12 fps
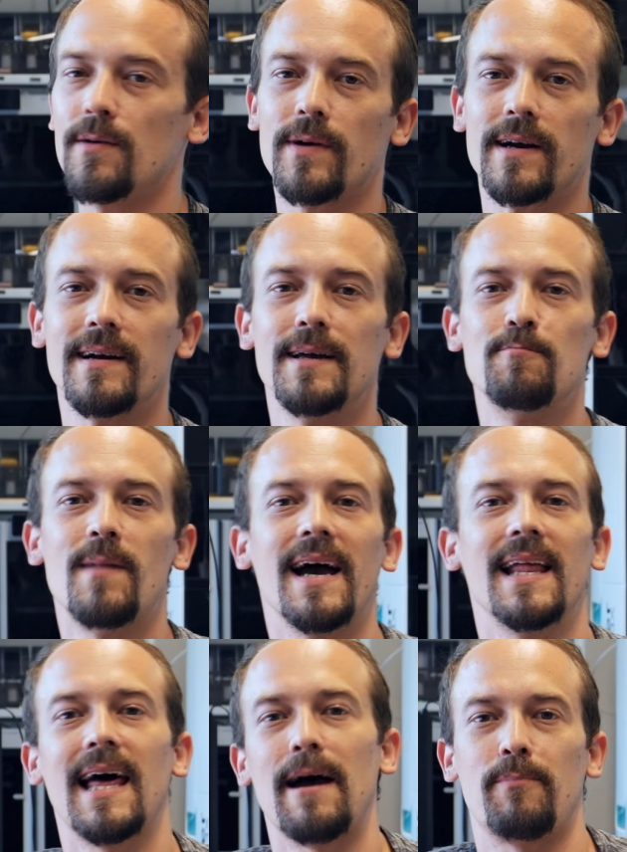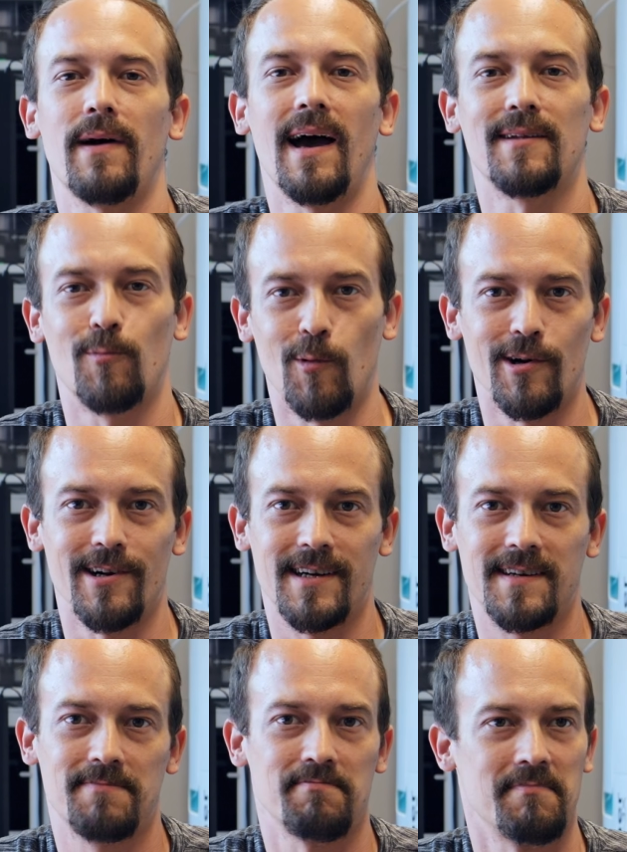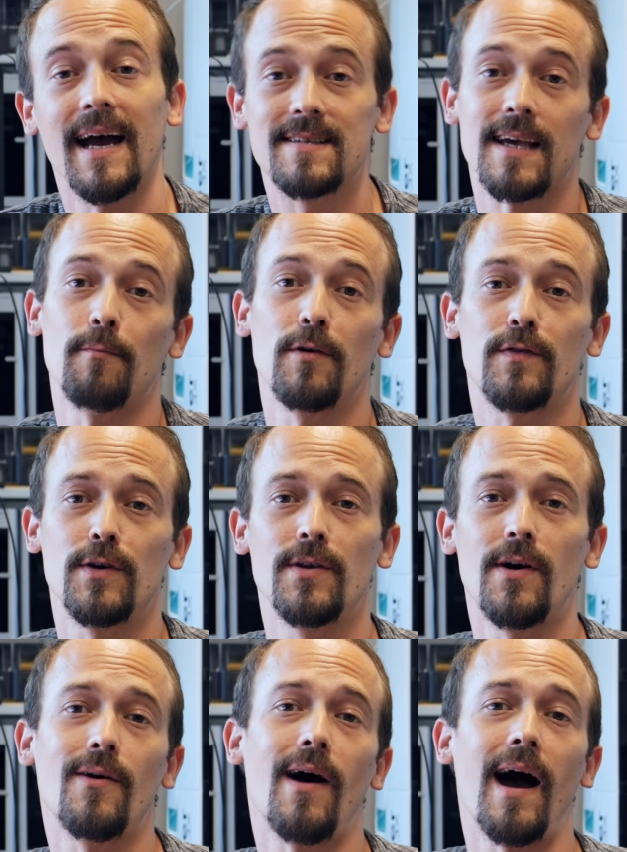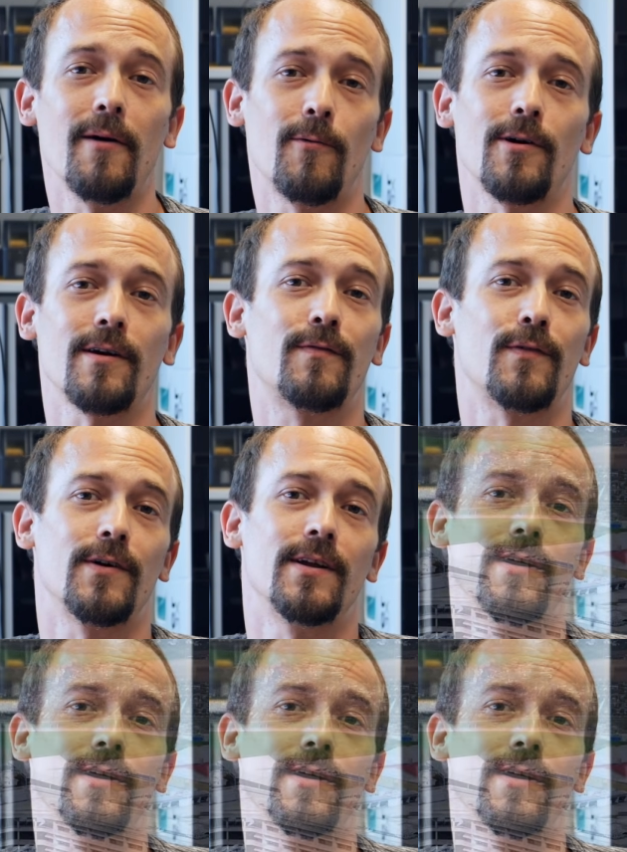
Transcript: we're in my lab at work. As some of you know, I work for